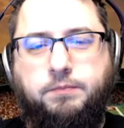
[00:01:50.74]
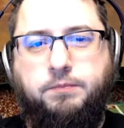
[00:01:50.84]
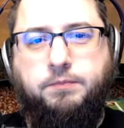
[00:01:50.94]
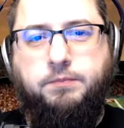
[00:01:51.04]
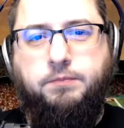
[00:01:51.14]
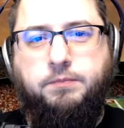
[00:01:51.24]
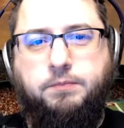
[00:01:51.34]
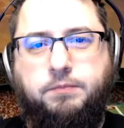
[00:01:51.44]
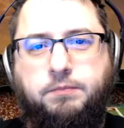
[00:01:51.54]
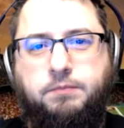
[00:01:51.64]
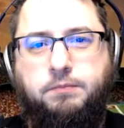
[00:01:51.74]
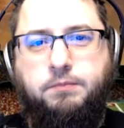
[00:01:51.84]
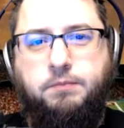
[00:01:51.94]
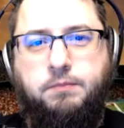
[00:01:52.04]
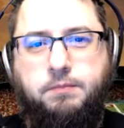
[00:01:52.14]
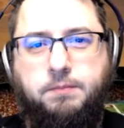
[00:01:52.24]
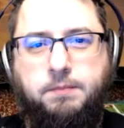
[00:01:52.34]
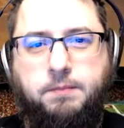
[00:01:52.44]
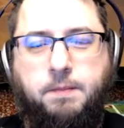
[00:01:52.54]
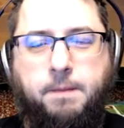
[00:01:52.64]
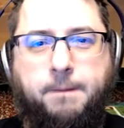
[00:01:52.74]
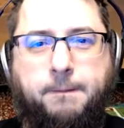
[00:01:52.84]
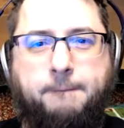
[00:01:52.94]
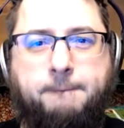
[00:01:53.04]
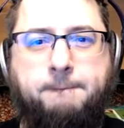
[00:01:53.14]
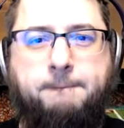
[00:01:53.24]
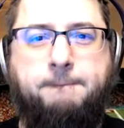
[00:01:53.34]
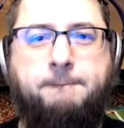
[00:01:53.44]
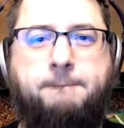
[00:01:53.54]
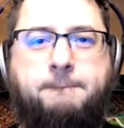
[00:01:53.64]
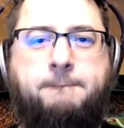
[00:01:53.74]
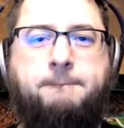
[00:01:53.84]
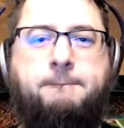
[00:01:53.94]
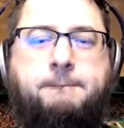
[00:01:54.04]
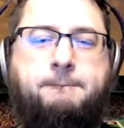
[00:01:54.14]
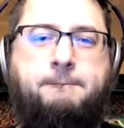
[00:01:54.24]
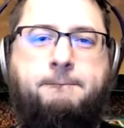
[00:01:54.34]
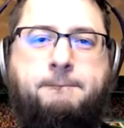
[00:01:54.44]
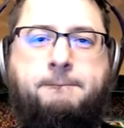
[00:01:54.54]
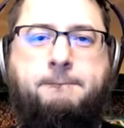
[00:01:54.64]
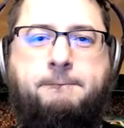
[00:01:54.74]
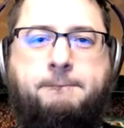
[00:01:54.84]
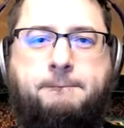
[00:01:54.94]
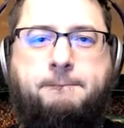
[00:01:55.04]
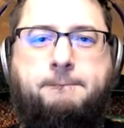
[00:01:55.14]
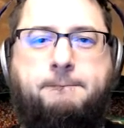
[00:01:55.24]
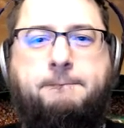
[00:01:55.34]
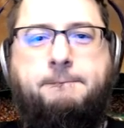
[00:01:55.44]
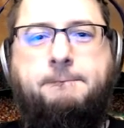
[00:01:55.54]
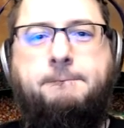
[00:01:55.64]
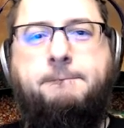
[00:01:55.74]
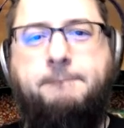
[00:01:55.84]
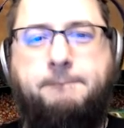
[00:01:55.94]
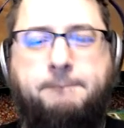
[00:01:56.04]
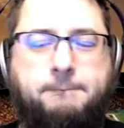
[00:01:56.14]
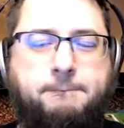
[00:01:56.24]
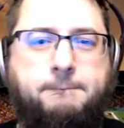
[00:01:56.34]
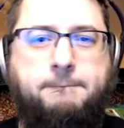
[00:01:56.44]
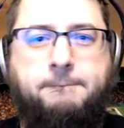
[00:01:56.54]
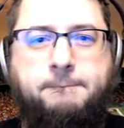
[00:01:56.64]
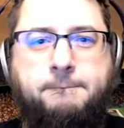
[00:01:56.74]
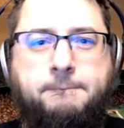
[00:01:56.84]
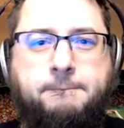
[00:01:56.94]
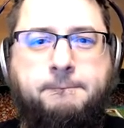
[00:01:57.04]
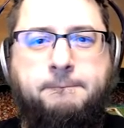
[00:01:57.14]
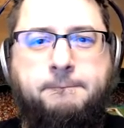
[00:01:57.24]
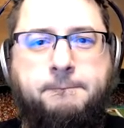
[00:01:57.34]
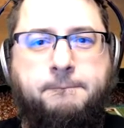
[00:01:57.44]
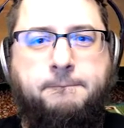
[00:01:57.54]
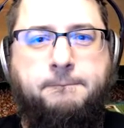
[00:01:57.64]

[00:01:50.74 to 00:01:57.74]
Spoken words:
This person isn't speaking.